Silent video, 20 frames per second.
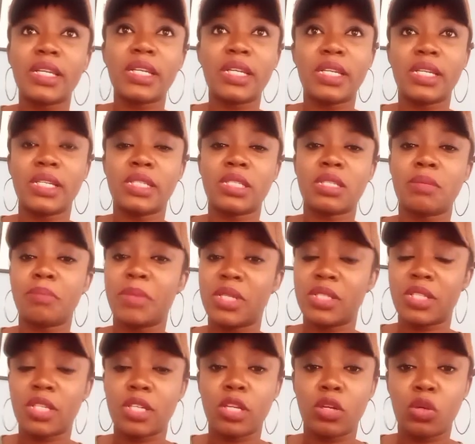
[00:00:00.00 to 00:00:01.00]
is
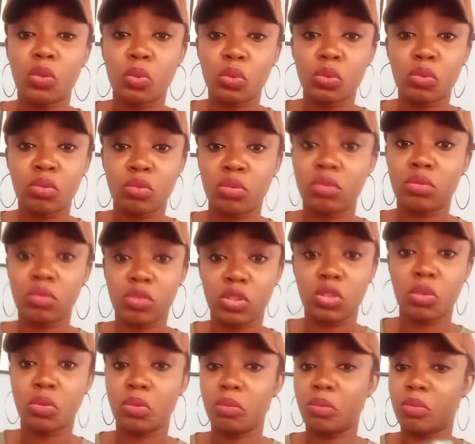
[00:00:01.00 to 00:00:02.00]
maintain a low,
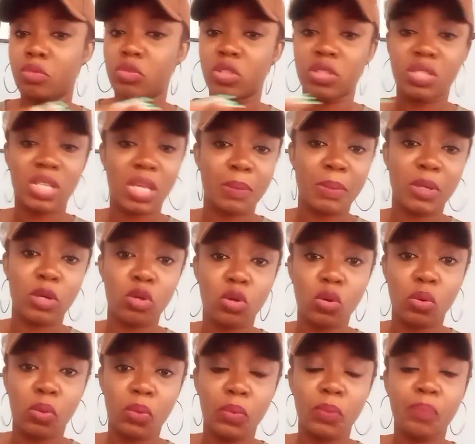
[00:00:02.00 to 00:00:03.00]
just keep it
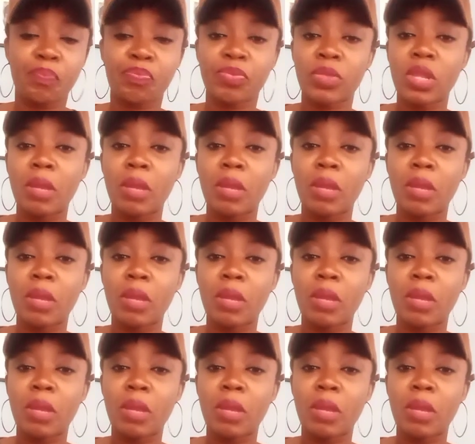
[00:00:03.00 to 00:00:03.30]
low,